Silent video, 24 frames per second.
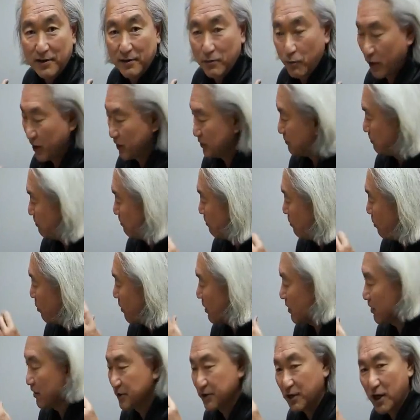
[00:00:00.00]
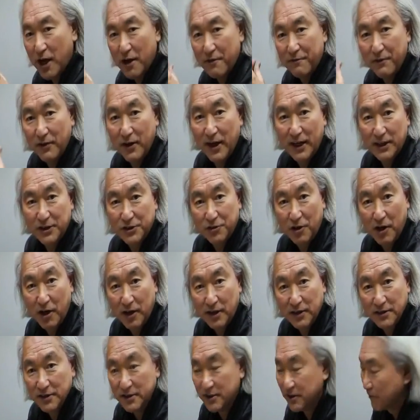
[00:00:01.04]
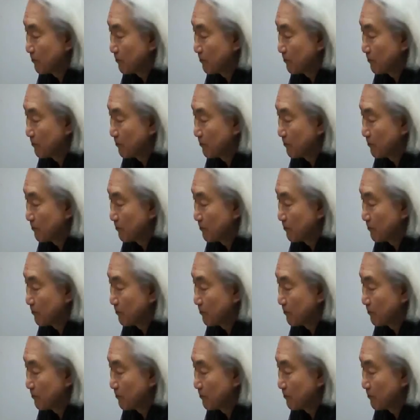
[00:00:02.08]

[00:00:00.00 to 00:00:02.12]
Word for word: which boils off electrons,